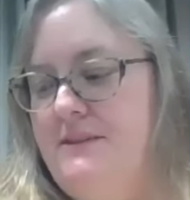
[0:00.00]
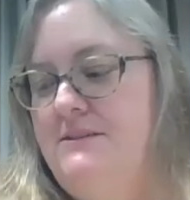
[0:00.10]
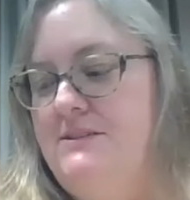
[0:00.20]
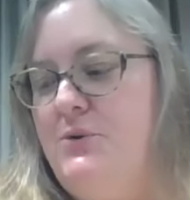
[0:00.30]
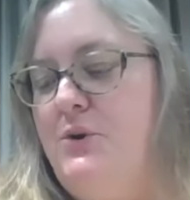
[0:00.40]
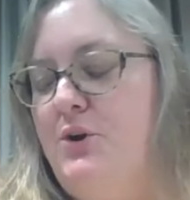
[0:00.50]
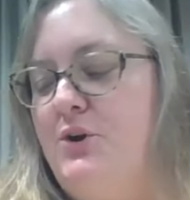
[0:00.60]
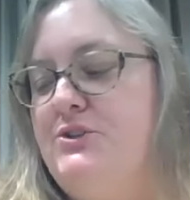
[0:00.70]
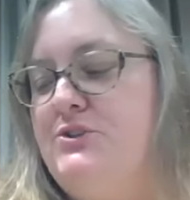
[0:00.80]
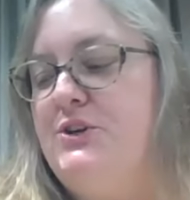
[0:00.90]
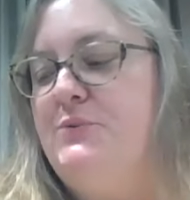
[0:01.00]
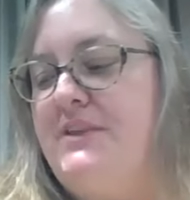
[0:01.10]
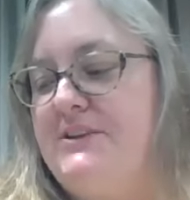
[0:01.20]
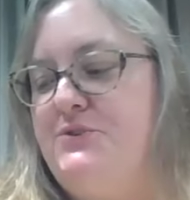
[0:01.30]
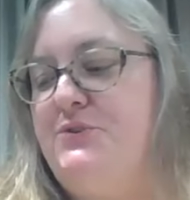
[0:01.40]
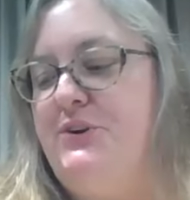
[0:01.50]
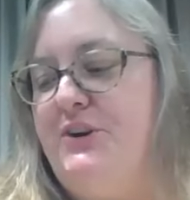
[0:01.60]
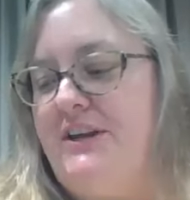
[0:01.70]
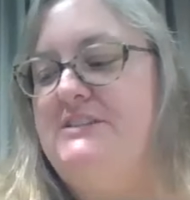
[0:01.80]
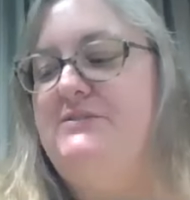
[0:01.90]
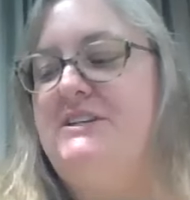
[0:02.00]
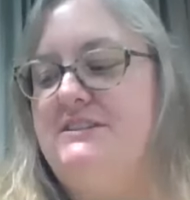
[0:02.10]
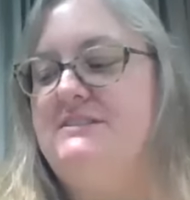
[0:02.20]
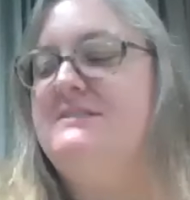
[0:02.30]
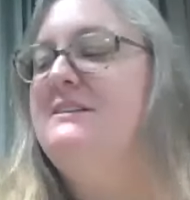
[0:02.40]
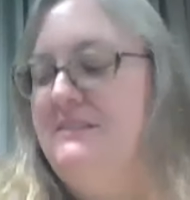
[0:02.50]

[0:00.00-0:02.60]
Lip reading: So your concern with extracurricular activities is